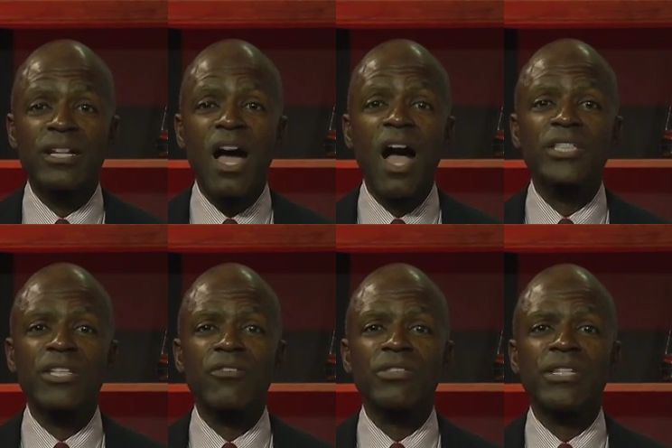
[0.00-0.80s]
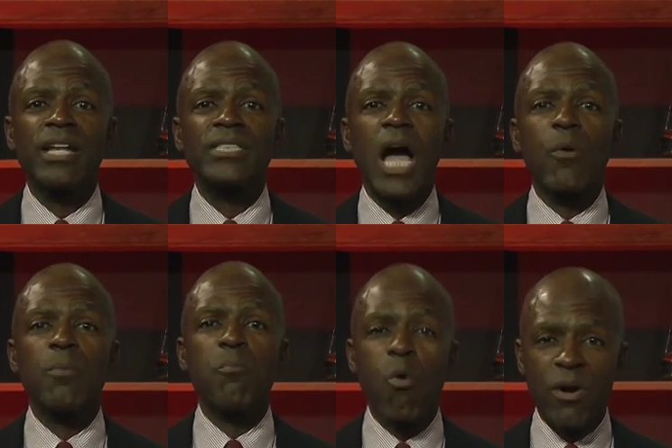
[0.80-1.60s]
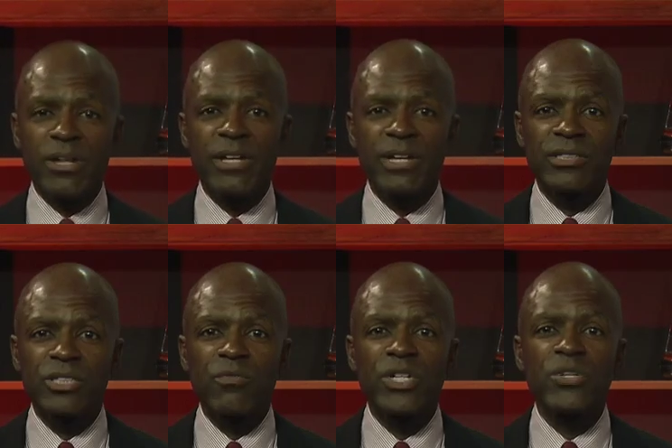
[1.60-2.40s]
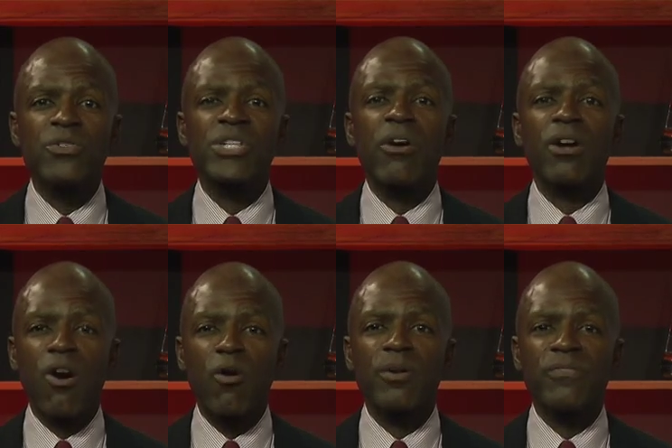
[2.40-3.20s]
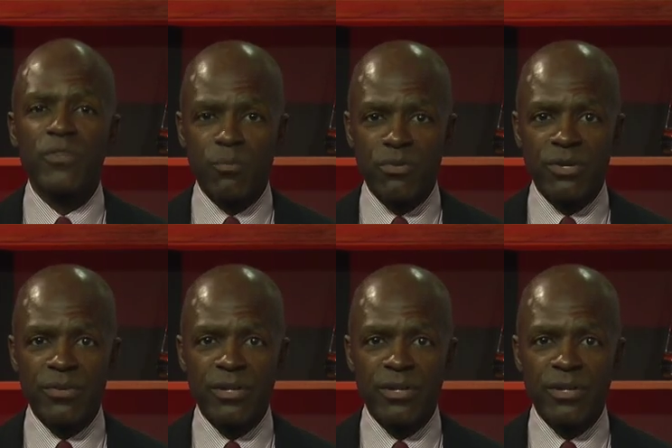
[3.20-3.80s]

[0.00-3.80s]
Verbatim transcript: Cox understands how important it is to reduce our carbon footprint.